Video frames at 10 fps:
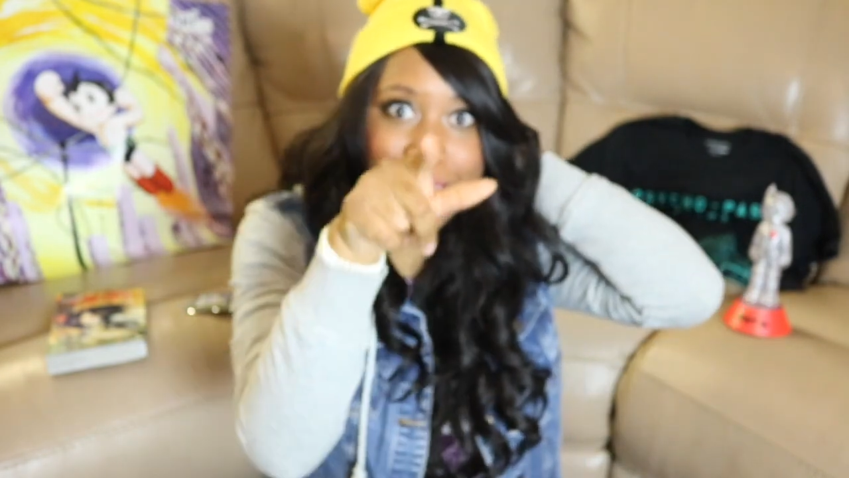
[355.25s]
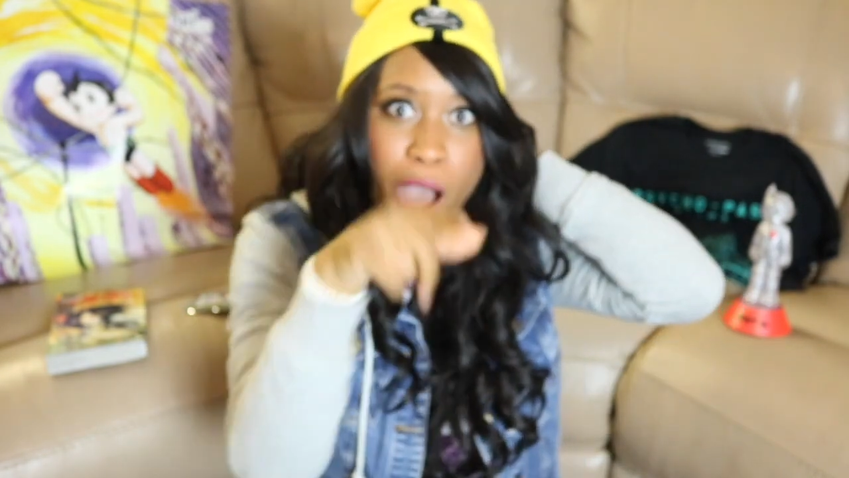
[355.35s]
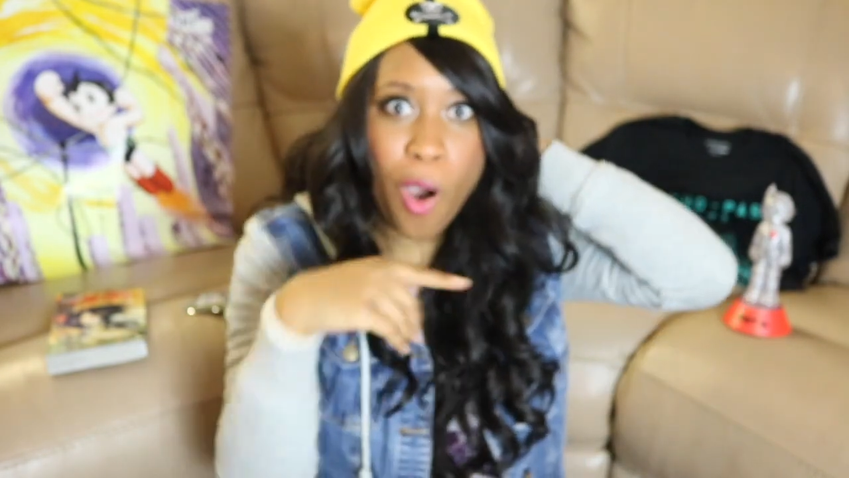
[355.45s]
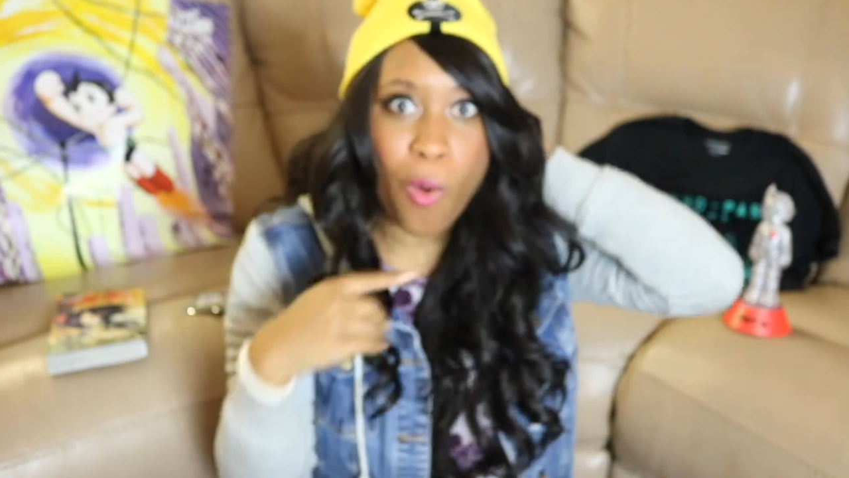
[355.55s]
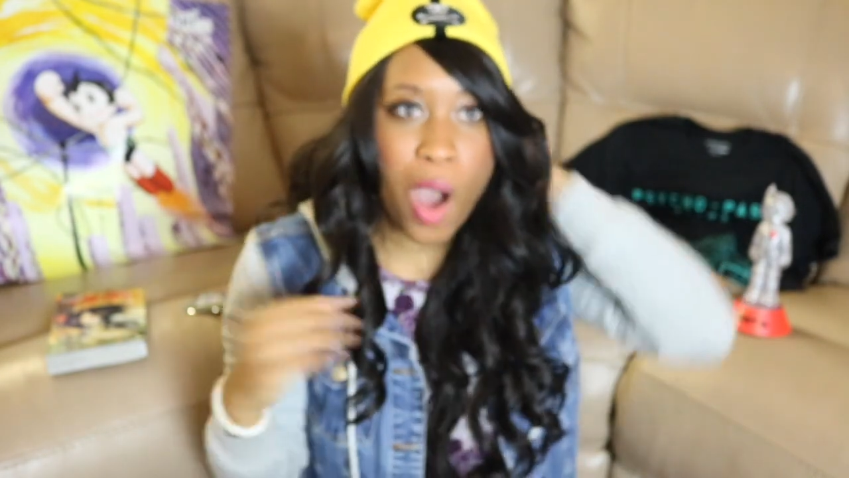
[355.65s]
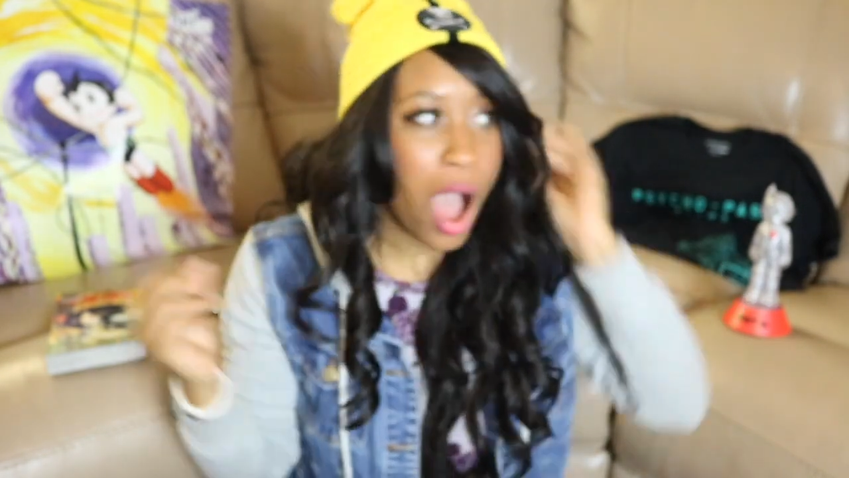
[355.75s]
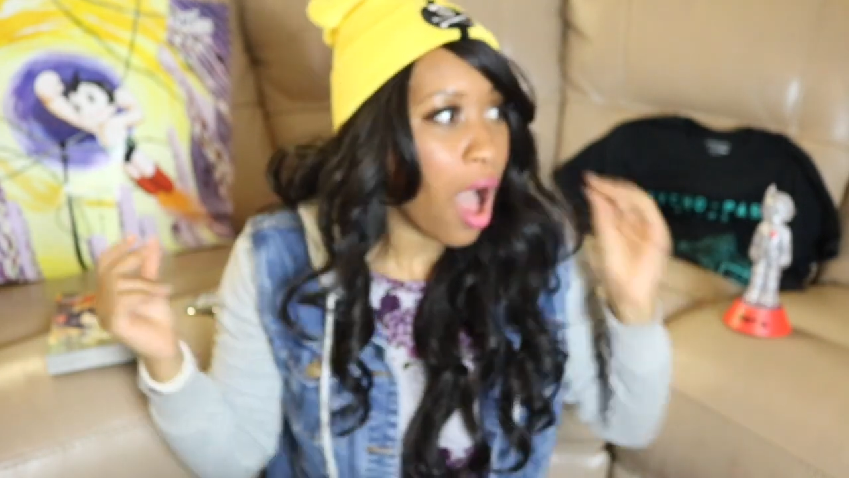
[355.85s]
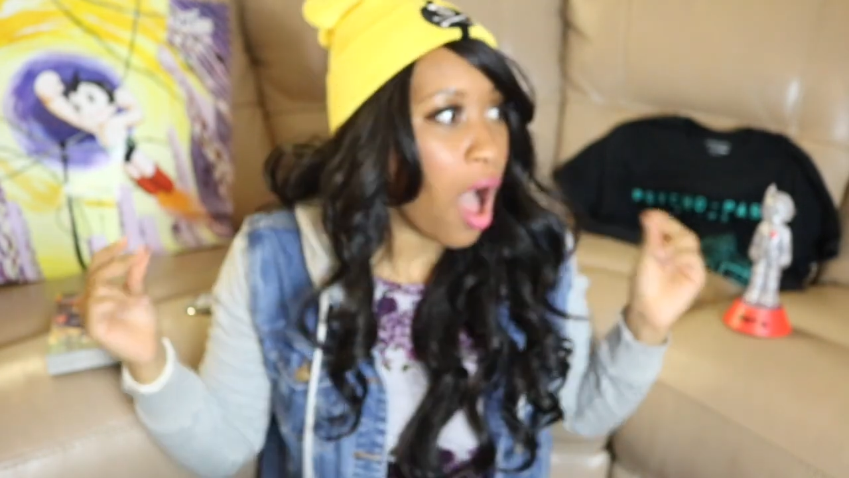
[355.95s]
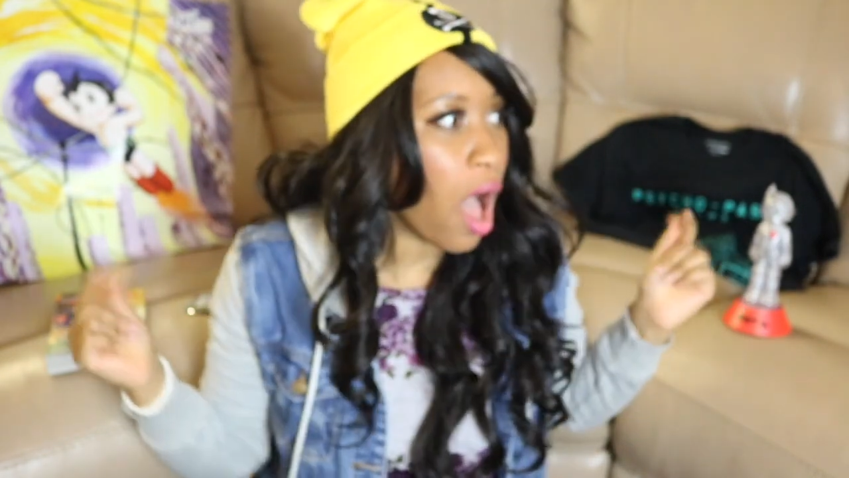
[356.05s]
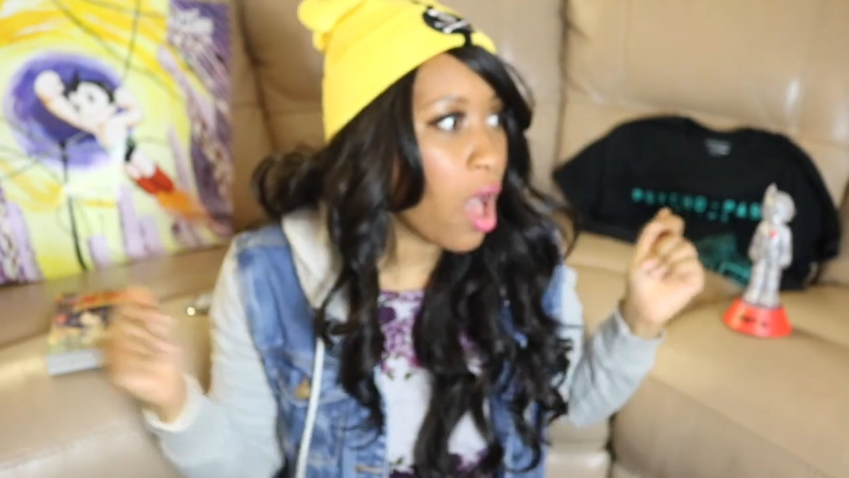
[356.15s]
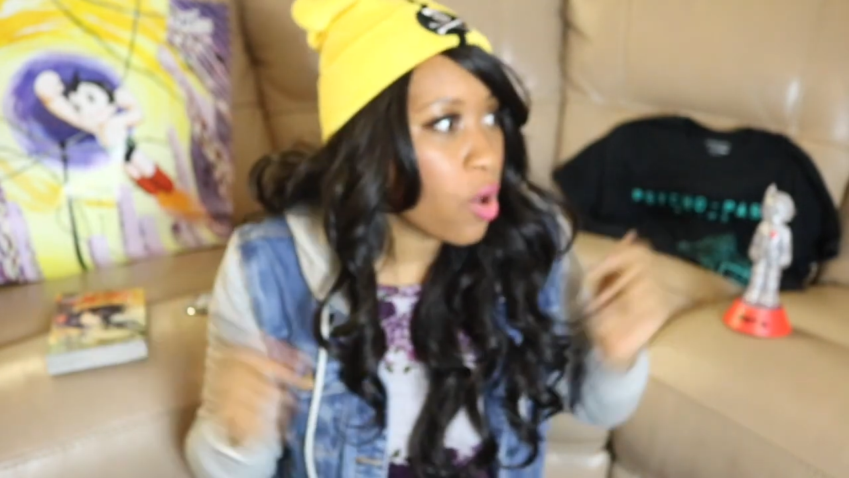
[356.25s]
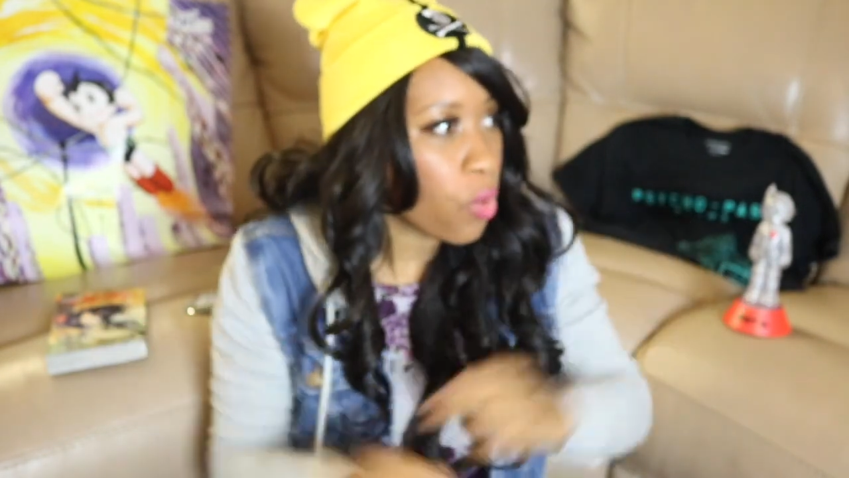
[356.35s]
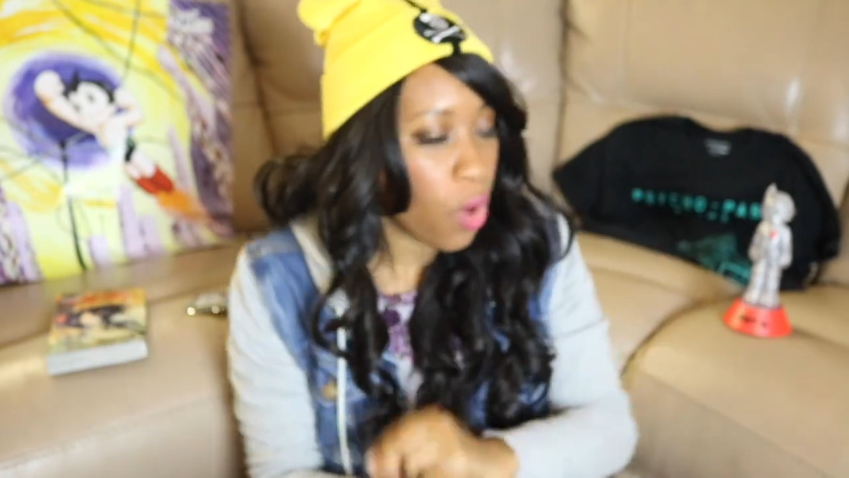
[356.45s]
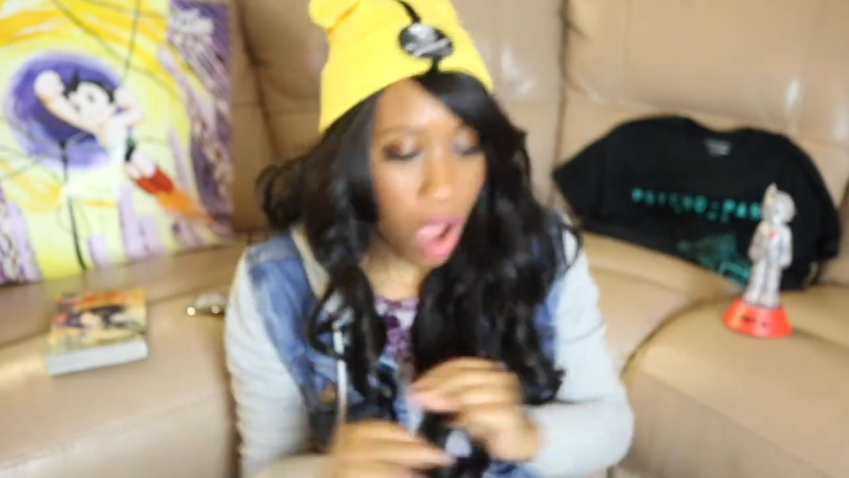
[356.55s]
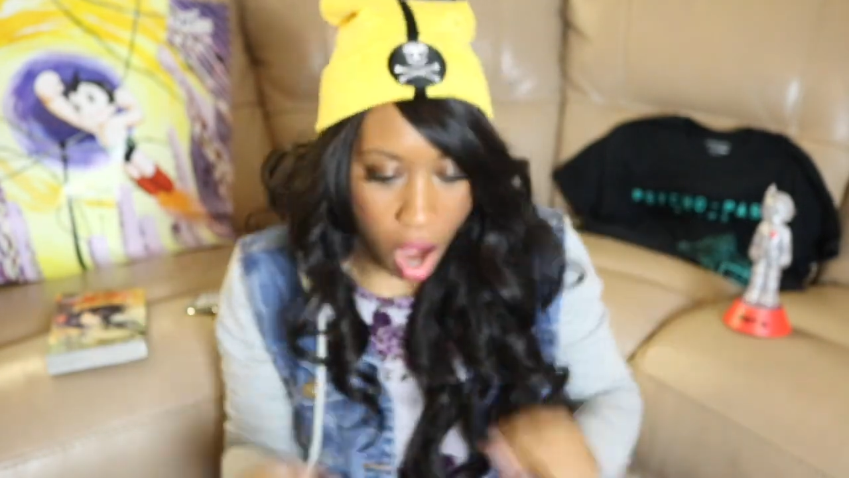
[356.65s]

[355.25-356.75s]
so. Oh,